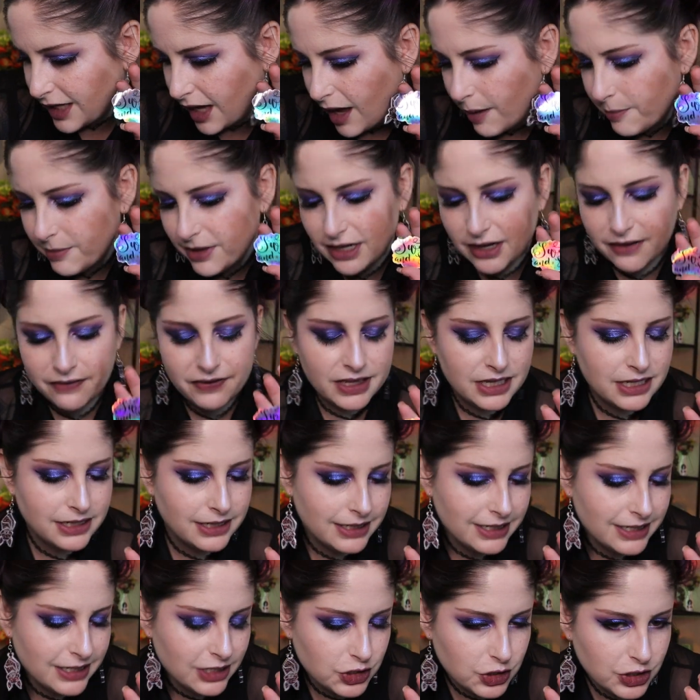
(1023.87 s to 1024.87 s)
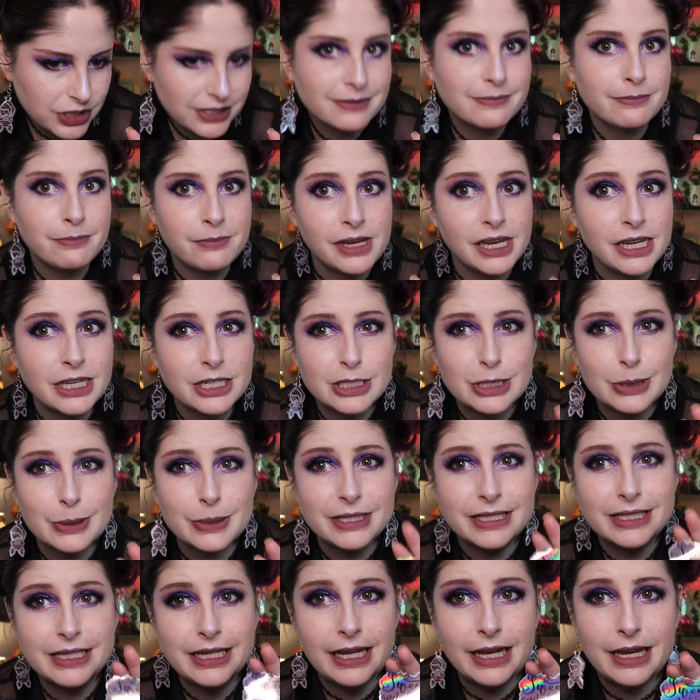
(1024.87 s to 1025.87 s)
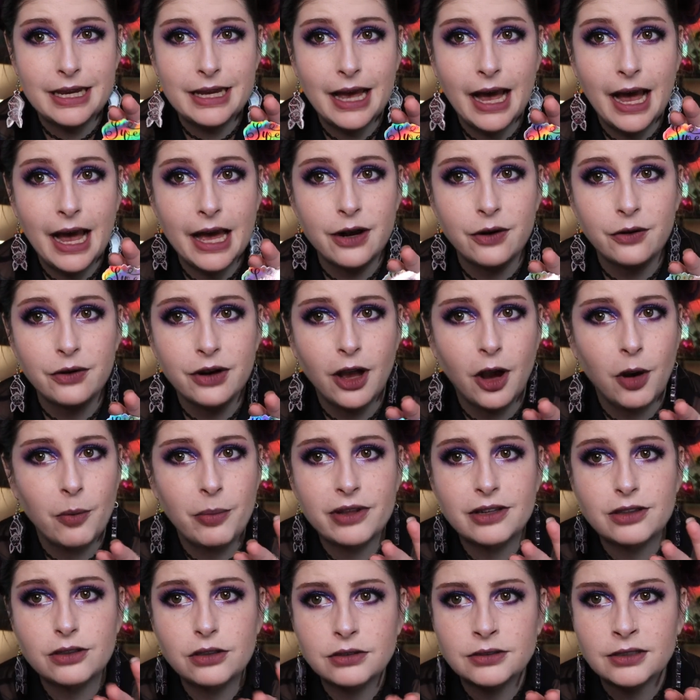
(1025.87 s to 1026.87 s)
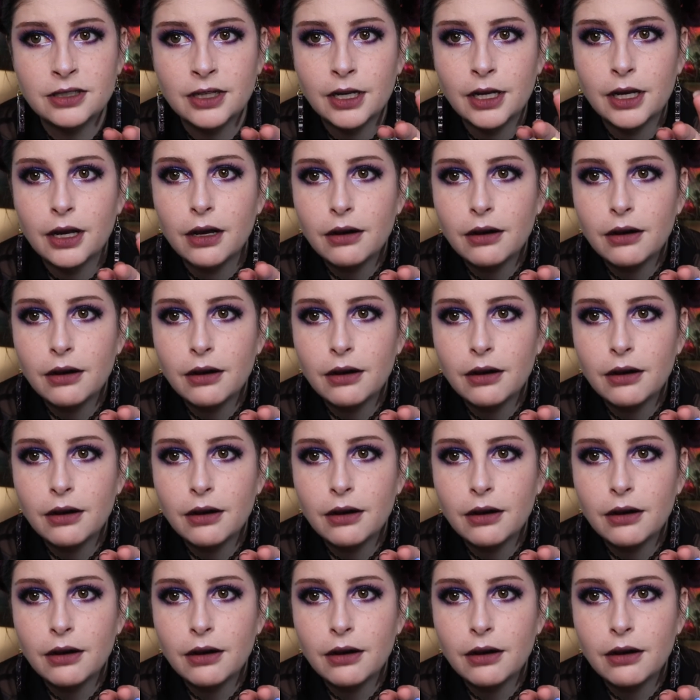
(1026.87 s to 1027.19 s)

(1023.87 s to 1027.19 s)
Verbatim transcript: I mean, if this isn't just me to a T, I don't know, but look.